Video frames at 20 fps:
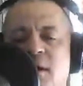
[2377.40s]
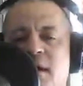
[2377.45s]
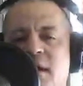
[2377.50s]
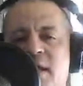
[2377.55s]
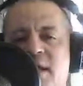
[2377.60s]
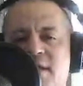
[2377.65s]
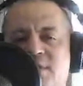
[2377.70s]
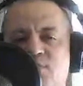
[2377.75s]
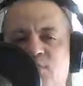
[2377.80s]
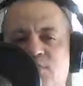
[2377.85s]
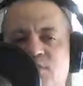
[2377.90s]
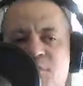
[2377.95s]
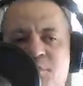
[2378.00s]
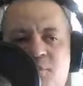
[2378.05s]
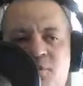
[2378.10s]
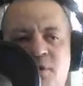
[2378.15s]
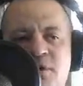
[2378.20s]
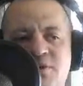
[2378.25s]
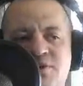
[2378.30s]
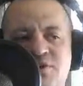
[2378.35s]
And this was a
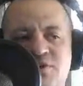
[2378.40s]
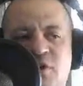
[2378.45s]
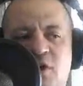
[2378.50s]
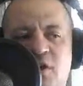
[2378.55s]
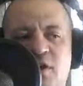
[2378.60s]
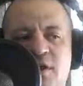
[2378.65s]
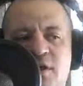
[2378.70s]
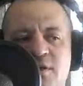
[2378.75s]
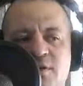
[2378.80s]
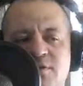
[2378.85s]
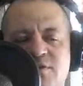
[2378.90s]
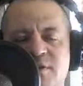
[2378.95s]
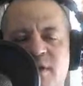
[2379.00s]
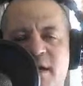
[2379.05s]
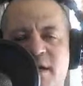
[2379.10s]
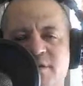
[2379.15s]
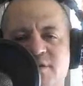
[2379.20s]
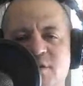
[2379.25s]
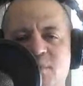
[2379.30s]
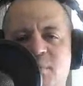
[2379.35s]
pretty solid
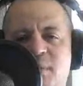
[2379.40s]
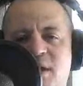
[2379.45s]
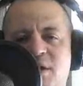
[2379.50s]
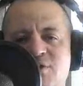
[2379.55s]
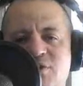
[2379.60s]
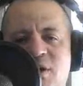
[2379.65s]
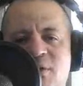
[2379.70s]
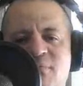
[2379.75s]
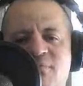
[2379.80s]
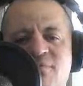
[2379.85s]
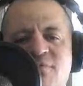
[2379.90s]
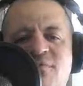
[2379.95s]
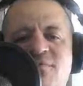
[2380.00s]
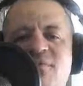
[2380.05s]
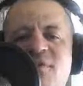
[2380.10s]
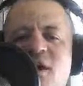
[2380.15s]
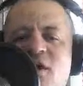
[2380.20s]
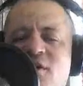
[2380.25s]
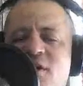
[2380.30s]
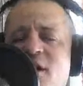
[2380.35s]
tag team match. I'm
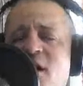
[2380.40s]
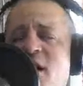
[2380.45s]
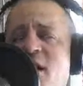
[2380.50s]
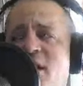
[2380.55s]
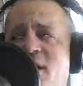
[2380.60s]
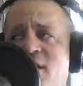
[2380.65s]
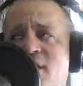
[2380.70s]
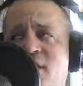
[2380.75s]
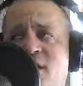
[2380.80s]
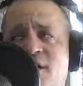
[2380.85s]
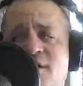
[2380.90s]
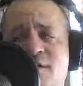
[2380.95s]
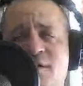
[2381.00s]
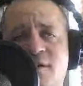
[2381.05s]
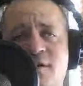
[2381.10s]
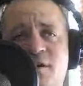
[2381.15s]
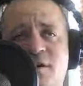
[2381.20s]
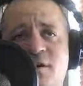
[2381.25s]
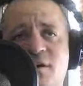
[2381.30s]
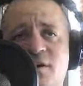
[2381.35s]
very high on
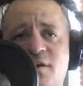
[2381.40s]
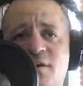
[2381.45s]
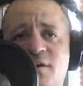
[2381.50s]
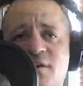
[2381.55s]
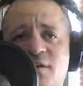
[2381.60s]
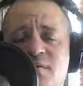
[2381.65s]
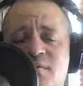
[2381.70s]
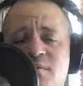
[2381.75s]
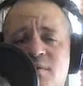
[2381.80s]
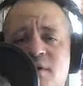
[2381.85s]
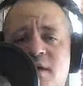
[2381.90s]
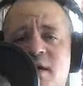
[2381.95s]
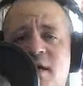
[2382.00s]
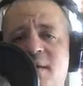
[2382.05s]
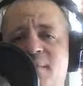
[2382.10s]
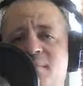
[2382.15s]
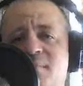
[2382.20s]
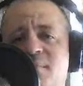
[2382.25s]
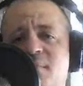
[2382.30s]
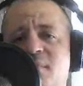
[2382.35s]
Kilynn King.
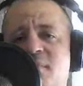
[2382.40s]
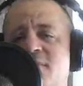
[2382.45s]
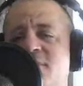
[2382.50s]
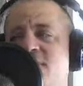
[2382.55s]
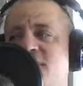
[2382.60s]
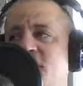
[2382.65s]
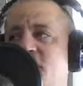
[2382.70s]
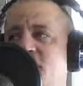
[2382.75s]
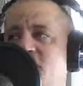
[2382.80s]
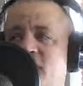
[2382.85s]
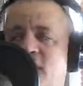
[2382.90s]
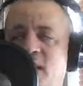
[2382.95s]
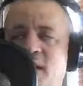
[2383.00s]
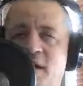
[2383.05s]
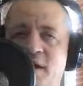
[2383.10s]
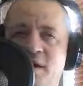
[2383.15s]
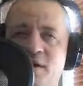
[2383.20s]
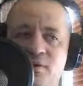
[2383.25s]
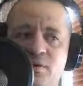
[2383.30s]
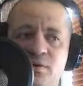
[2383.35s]
I'm very
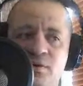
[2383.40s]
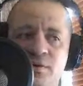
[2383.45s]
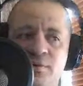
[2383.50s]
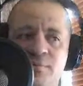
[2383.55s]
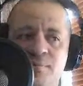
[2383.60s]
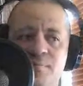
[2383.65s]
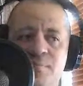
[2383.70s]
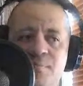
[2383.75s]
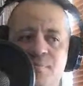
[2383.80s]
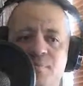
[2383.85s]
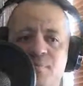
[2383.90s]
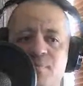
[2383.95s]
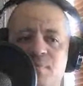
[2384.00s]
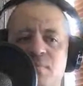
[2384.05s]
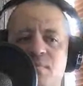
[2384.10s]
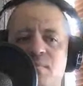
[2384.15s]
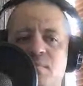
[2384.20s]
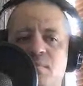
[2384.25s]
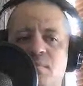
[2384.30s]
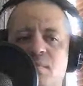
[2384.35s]
high on her.
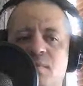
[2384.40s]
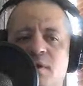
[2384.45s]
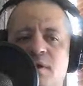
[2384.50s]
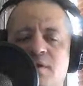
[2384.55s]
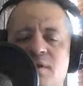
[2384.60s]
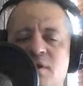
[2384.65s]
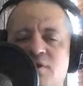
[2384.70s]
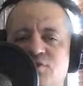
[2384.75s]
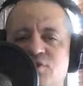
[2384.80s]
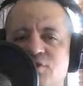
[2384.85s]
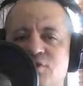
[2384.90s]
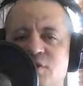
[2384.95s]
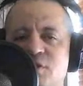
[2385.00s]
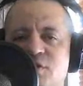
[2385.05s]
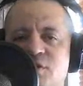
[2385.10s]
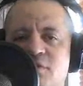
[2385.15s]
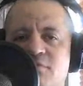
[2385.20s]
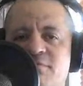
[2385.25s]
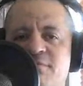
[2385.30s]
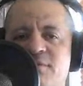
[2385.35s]
I think she's
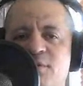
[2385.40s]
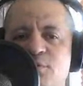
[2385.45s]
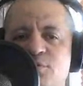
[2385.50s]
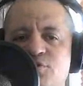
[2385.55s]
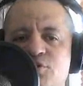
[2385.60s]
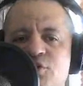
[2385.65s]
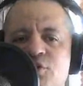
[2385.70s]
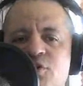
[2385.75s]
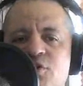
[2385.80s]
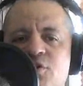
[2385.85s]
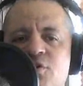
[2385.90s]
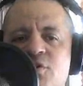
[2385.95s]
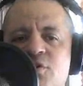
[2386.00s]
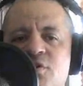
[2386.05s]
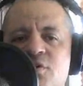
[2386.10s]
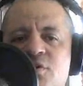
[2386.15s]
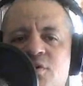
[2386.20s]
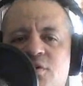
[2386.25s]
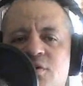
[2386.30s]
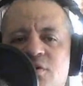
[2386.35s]
a future
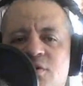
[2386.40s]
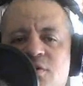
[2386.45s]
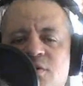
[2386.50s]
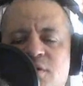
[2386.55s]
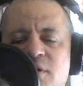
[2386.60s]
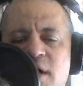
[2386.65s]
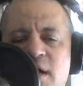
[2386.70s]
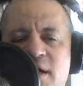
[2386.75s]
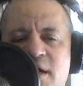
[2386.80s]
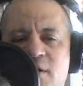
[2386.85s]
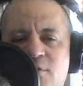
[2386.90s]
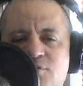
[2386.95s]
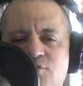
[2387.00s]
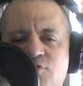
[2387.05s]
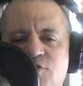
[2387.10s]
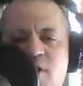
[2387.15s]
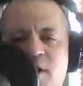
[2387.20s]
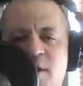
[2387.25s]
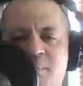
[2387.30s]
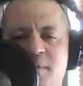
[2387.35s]
Knockouts
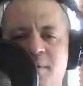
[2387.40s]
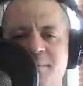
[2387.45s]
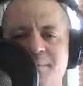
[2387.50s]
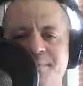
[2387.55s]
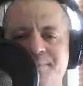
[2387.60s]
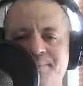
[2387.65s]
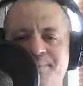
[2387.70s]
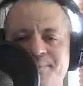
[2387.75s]
champion.